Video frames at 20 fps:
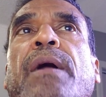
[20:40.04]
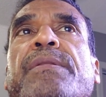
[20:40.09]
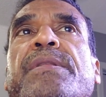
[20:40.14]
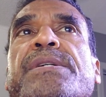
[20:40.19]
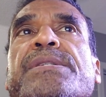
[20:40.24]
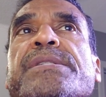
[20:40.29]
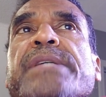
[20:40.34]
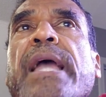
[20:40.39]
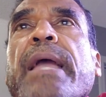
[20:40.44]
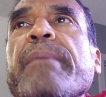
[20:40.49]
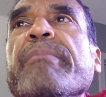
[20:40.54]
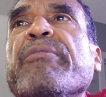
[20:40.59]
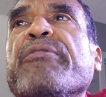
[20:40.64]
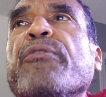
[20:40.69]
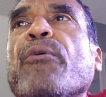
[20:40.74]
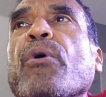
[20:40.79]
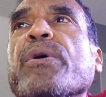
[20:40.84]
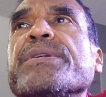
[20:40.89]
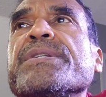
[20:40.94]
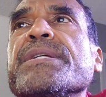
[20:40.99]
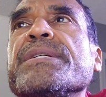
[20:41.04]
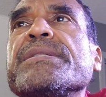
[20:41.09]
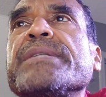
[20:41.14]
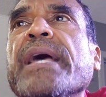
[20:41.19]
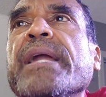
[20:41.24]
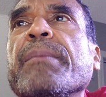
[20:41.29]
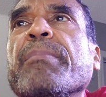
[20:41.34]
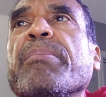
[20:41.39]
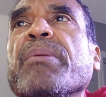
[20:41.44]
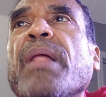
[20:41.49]
the same forces
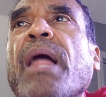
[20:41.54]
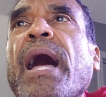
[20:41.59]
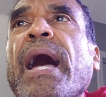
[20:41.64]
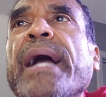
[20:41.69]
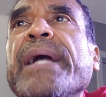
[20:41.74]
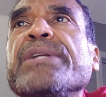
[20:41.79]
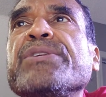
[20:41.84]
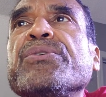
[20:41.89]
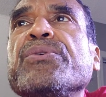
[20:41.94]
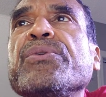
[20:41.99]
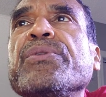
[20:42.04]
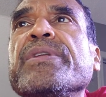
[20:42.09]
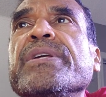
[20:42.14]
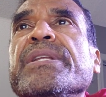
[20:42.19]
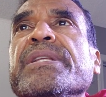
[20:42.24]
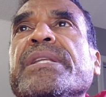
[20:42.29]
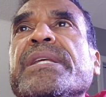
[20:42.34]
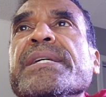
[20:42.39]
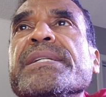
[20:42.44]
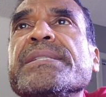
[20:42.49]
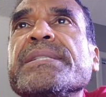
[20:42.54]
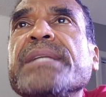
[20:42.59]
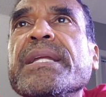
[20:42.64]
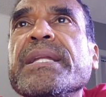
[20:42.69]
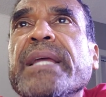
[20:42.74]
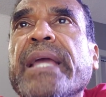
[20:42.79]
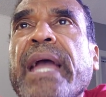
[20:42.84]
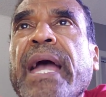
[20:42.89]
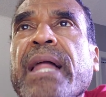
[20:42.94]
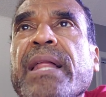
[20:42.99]
that apply to the
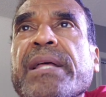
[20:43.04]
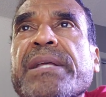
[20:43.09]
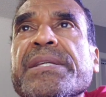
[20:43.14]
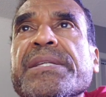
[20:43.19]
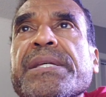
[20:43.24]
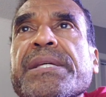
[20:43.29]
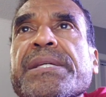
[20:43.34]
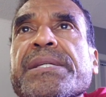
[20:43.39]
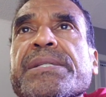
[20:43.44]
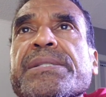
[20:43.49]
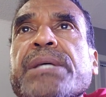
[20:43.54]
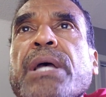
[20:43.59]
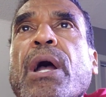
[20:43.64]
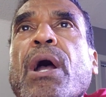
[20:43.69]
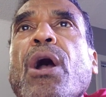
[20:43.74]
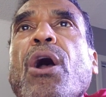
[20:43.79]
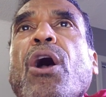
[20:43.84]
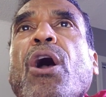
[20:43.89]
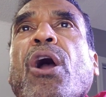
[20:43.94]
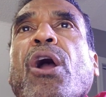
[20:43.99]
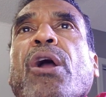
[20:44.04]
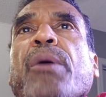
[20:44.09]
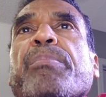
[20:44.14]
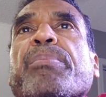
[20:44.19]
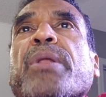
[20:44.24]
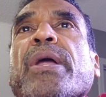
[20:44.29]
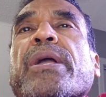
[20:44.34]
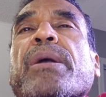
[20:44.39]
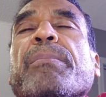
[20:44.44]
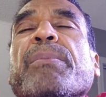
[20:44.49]
distant galaxies are
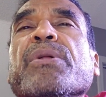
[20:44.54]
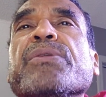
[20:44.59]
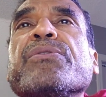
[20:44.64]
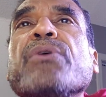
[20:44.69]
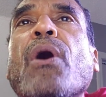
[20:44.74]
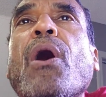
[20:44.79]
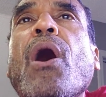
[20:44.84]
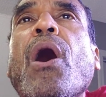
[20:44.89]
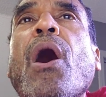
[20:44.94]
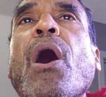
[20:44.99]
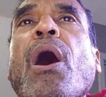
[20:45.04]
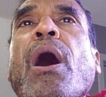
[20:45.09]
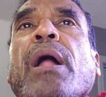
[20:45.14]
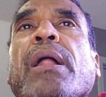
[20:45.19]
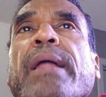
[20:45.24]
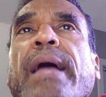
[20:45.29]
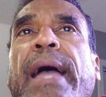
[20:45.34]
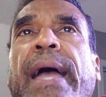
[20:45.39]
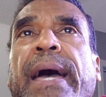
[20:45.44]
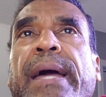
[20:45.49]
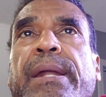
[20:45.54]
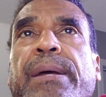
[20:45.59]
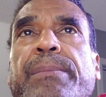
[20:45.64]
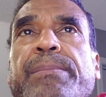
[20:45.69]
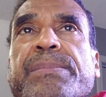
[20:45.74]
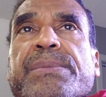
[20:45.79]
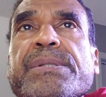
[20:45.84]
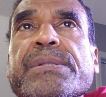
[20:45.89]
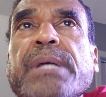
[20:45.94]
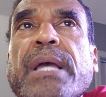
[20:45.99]
applicable to all
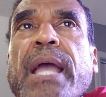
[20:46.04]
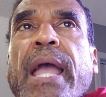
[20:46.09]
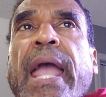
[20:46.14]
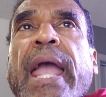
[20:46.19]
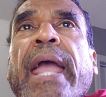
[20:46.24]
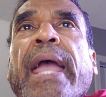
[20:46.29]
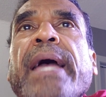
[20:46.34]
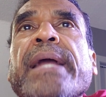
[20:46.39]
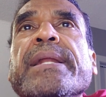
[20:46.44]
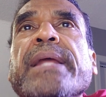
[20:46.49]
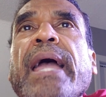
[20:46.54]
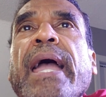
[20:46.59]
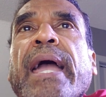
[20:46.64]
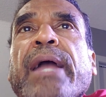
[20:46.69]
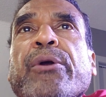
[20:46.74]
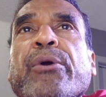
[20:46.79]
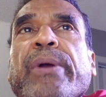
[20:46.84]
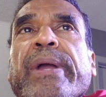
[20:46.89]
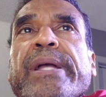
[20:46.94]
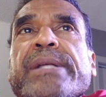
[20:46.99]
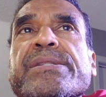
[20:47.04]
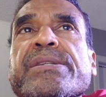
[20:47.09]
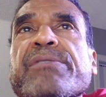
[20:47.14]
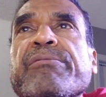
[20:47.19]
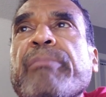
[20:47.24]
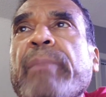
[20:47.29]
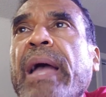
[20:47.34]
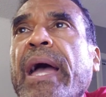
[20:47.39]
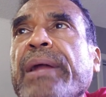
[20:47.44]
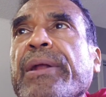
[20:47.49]
atoms and aggregates
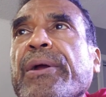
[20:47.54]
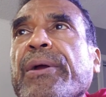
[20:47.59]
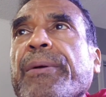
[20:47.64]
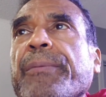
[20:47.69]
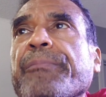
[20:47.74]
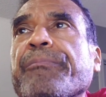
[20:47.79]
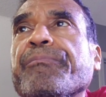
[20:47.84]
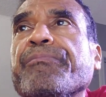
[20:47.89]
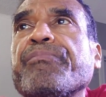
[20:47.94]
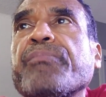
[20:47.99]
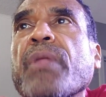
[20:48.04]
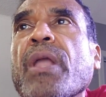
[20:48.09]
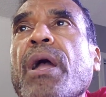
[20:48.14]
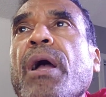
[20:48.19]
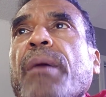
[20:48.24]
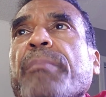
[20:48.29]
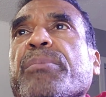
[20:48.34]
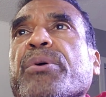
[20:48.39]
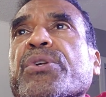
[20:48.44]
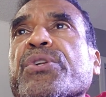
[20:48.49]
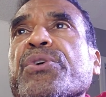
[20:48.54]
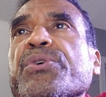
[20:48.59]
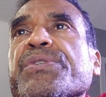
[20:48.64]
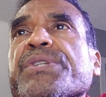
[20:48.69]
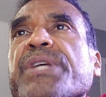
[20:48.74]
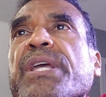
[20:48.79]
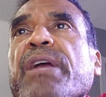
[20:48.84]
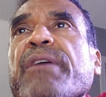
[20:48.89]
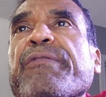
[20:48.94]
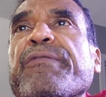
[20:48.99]
of matter,
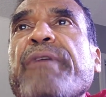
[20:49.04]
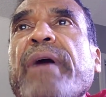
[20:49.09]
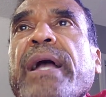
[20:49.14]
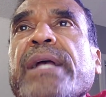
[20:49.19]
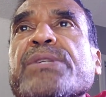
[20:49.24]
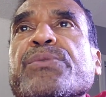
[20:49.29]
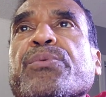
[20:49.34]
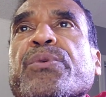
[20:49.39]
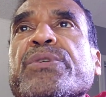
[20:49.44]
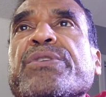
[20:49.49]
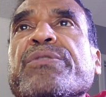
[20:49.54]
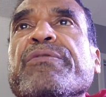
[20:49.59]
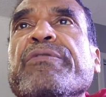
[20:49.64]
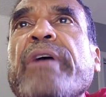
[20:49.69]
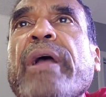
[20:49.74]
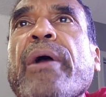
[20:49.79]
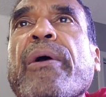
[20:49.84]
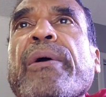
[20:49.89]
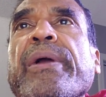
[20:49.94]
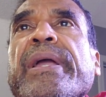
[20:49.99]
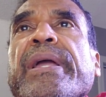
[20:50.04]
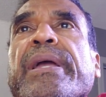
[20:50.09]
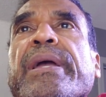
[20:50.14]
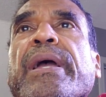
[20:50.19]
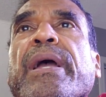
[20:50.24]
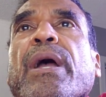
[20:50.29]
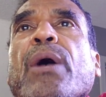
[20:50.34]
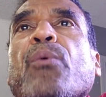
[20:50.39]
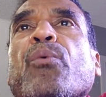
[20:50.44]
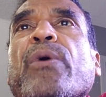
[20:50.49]
producing effects which vary
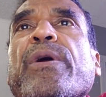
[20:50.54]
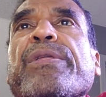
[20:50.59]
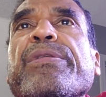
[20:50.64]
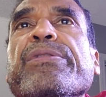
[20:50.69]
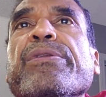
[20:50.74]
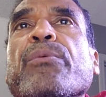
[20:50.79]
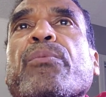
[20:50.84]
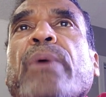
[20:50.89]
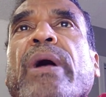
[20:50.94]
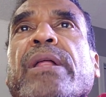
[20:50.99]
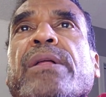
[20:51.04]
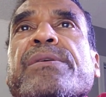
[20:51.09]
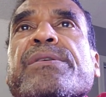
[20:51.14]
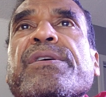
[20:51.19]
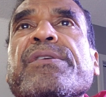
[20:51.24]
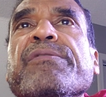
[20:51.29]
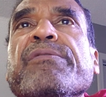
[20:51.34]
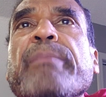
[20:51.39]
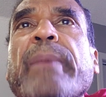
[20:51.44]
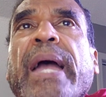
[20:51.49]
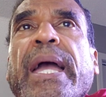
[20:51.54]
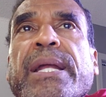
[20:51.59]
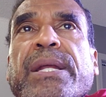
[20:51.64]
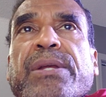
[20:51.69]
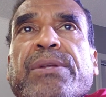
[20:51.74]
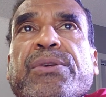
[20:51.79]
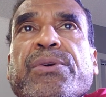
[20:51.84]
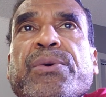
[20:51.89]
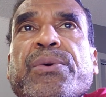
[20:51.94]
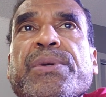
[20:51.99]
with the relative
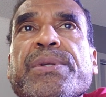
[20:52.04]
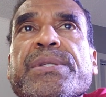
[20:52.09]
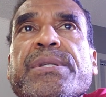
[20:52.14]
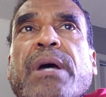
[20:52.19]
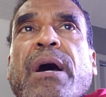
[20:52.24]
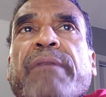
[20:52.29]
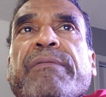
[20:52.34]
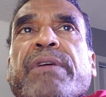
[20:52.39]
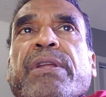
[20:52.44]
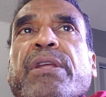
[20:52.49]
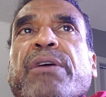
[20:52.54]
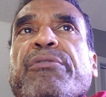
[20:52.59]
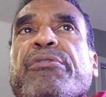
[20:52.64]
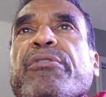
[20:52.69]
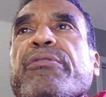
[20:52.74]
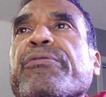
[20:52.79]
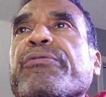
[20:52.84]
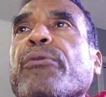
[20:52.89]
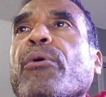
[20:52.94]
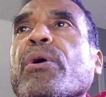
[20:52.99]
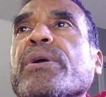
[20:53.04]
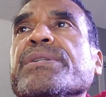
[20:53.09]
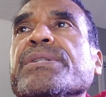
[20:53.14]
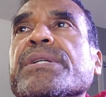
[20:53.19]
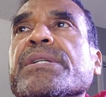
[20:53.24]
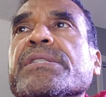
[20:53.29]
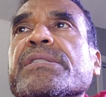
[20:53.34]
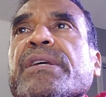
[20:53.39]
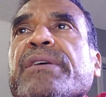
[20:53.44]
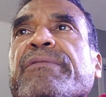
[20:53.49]
magnitudes of the different
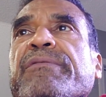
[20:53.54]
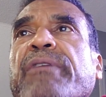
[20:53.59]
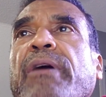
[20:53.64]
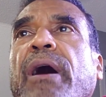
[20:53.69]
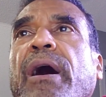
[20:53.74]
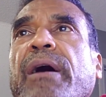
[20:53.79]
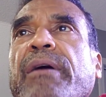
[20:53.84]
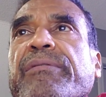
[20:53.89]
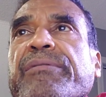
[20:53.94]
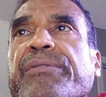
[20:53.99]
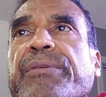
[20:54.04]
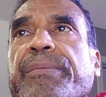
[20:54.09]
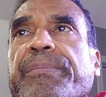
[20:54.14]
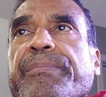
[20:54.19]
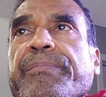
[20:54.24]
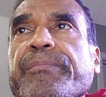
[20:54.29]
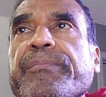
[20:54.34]
forces involved.